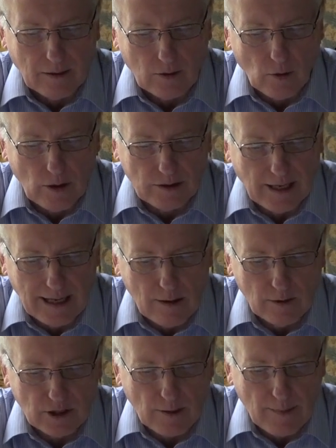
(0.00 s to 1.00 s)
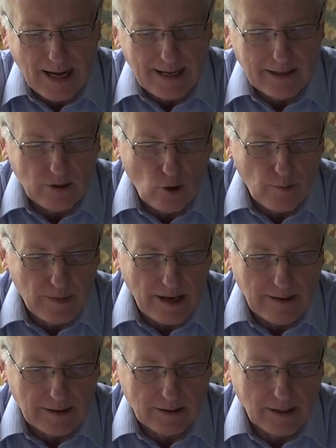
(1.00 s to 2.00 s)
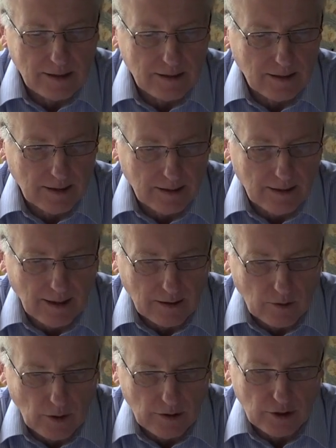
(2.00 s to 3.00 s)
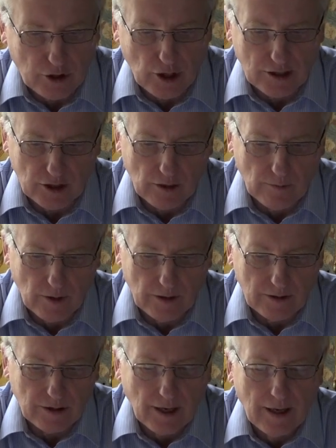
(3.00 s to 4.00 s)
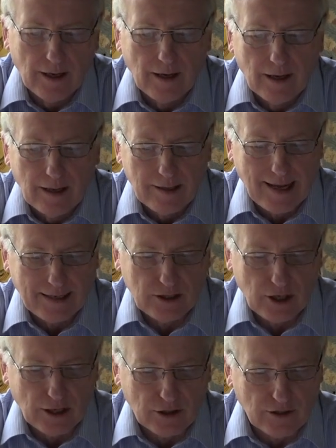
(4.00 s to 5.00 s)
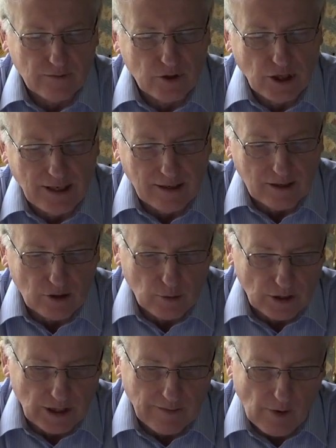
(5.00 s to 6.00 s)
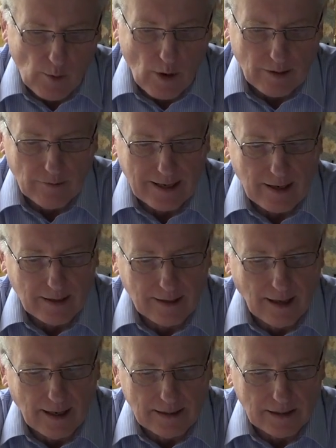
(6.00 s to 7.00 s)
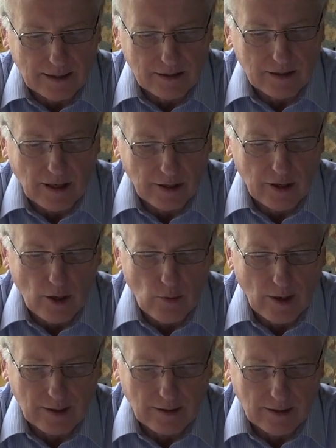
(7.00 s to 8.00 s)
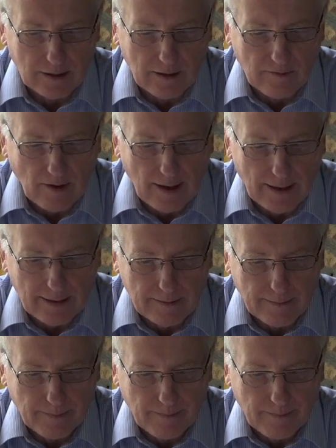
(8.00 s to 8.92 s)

Quote, "Here was a man in whom there existed," unquote, Churchill wrote, "that touch of genius which everyone recognizes and no one can define."